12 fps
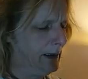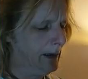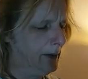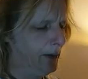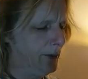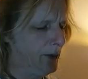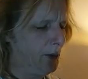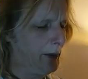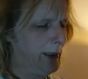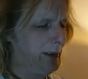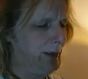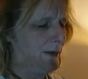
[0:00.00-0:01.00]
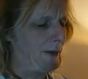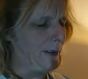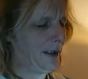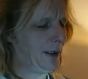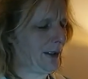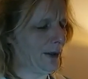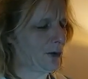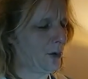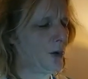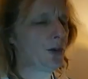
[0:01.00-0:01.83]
What we've got here is a disc called New